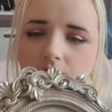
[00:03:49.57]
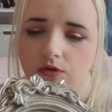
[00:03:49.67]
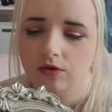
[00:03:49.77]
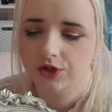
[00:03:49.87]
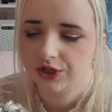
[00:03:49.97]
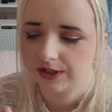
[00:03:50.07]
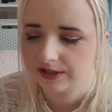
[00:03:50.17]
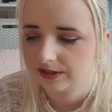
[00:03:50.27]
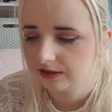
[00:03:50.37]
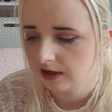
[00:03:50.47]

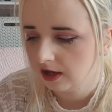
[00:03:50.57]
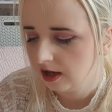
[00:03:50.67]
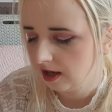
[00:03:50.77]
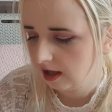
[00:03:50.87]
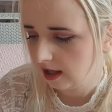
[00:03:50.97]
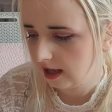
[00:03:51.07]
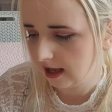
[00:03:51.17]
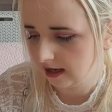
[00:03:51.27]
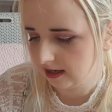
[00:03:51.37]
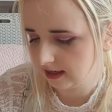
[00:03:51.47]
gorgeous.
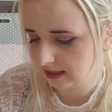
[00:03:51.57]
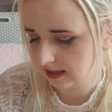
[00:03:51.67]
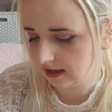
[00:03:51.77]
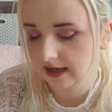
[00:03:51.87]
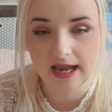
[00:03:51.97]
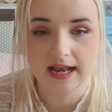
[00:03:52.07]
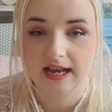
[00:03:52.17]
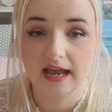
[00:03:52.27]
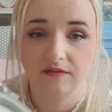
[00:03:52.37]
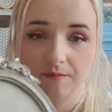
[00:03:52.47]
And again, I
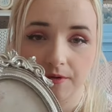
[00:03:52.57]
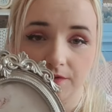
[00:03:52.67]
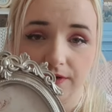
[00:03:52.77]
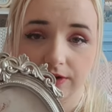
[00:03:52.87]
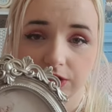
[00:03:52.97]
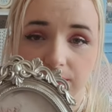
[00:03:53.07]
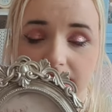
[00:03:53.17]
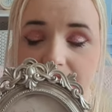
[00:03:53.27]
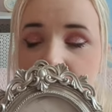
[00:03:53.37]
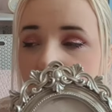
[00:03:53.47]
haven't put a photo in
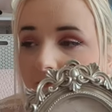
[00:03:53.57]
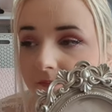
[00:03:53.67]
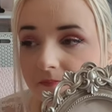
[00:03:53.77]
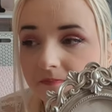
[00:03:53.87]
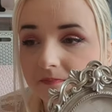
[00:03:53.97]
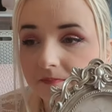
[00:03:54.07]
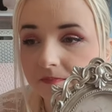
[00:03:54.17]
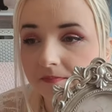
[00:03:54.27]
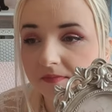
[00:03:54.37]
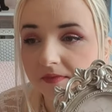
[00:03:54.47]
it yet.
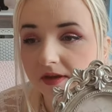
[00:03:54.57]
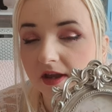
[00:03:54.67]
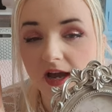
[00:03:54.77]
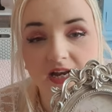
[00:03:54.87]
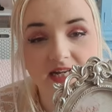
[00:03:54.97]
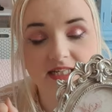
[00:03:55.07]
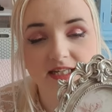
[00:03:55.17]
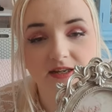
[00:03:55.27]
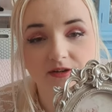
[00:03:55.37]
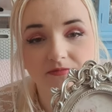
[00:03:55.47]
I need
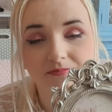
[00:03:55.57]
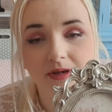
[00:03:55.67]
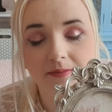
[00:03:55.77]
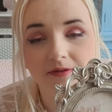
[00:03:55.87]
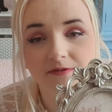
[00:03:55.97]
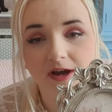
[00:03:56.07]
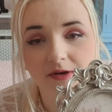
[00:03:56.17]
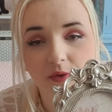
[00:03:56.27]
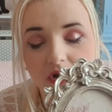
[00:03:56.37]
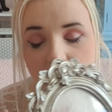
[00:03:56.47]
to maybe find
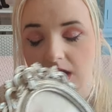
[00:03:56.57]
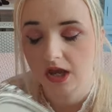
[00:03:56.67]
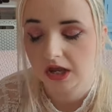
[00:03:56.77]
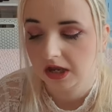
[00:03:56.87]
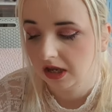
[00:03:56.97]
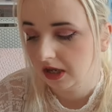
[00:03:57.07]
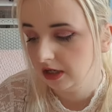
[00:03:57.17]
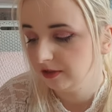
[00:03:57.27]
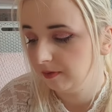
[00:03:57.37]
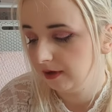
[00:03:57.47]
one
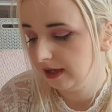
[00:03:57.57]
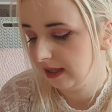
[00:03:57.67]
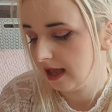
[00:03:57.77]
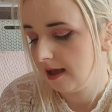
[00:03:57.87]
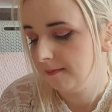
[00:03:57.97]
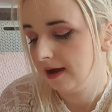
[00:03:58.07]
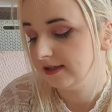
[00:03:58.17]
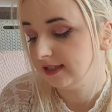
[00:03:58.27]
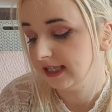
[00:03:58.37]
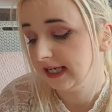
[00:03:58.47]
to put in there, but I
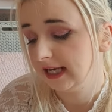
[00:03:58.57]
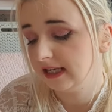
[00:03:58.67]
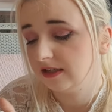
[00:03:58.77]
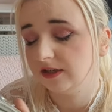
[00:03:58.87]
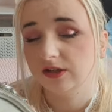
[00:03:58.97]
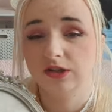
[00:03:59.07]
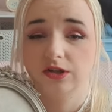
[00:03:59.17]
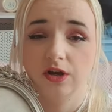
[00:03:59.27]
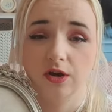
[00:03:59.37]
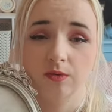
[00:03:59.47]
just think it is
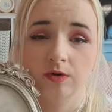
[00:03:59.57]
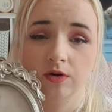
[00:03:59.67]
so